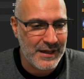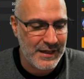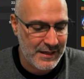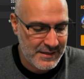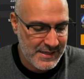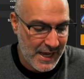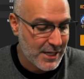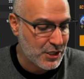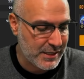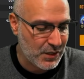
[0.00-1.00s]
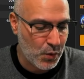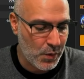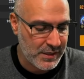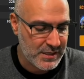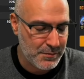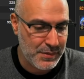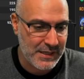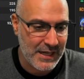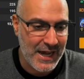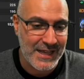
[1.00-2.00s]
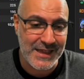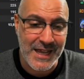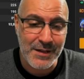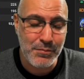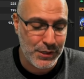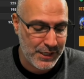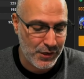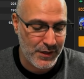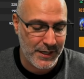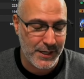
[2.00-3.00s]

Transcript: is actually going to be, I like putting her in,